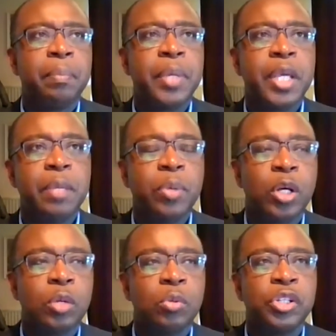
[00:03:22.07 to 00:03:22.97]

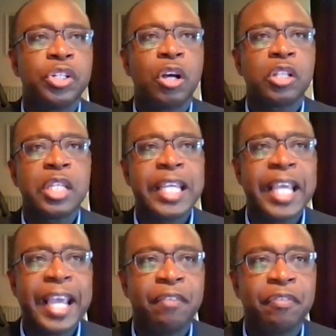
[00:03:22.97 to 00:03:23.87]
people will not
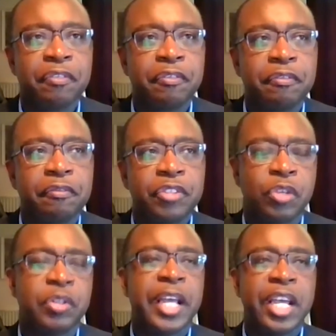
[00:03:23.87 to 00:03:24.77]
give
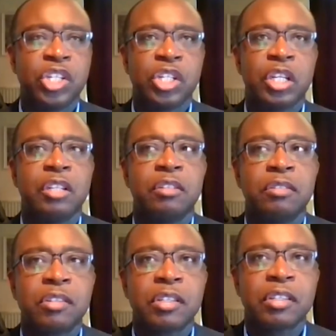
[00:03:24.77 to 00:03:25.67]

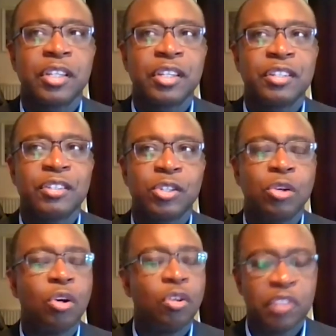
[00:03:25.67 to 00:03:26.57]
donations
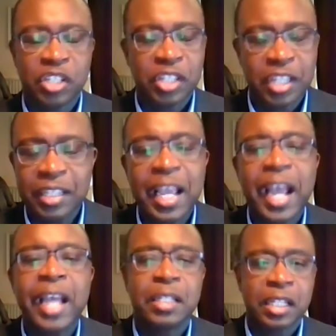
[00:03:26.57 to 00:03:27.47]
to overseas
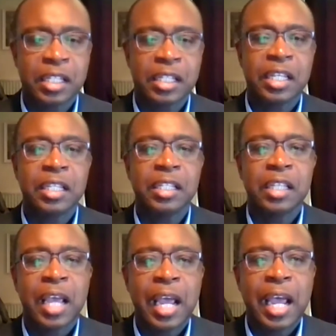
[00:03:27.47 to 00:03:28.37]
entities
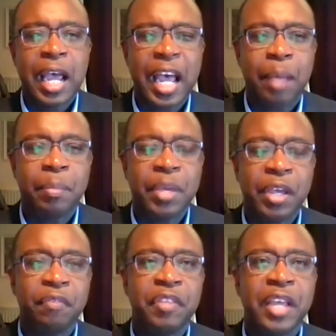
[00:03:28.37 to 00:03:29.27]

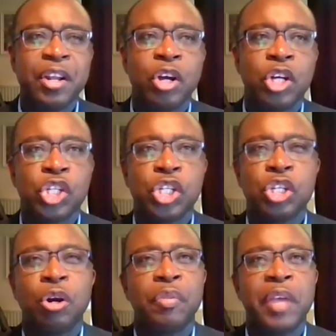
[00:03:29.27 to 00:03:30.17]
if they are not
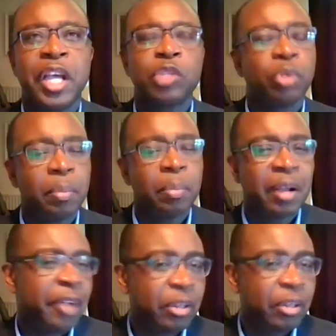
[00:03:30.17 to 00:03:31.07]
sure there is
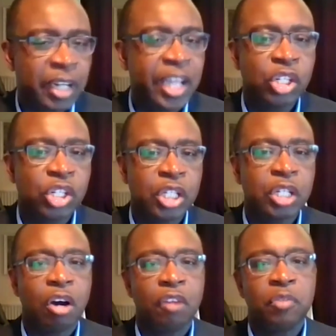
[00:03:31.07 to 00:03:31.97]
proper regulation
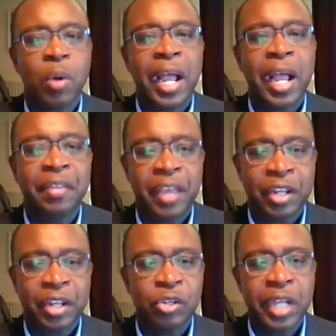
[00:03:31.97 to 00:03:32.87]
of where
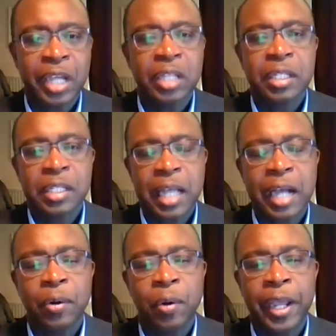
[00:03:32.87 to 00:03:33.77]
their donations
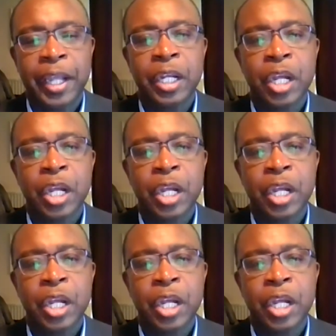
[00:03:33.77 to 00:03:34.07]
are going.